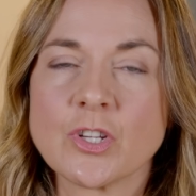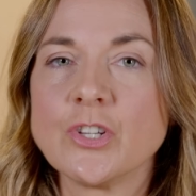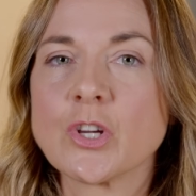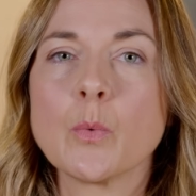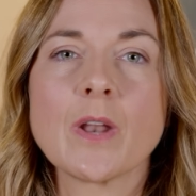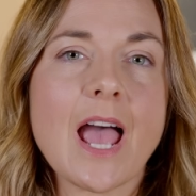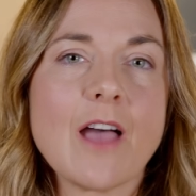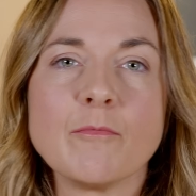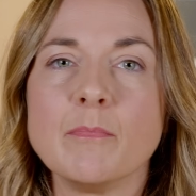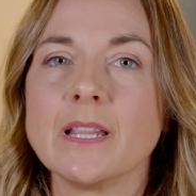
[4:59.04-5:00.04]
you don't want to
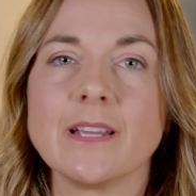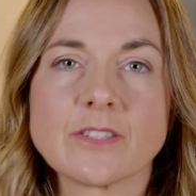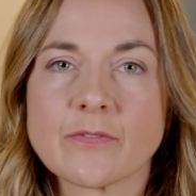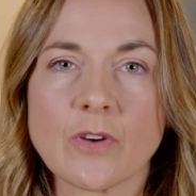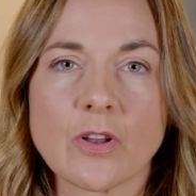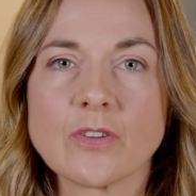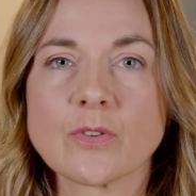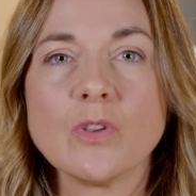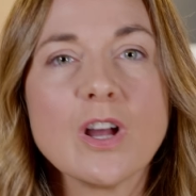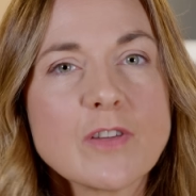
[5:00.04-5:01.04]
have millions of photos
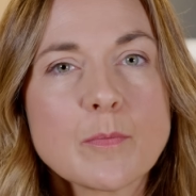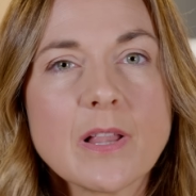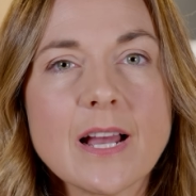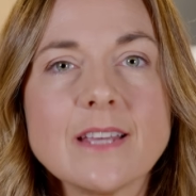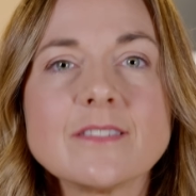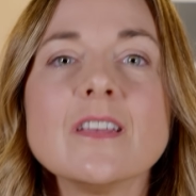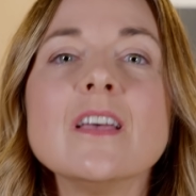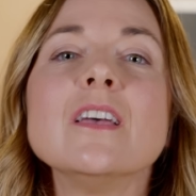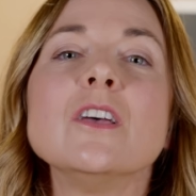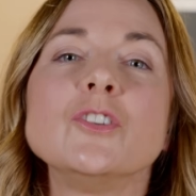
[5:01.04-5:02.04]
all over the place.
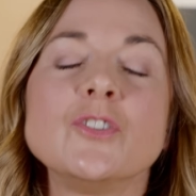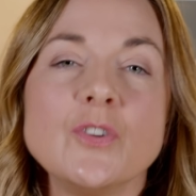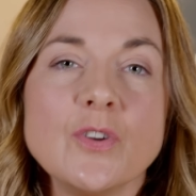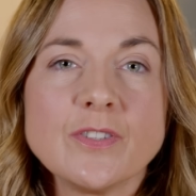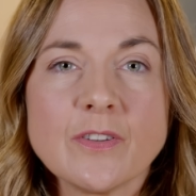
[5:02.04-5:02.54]
Choose a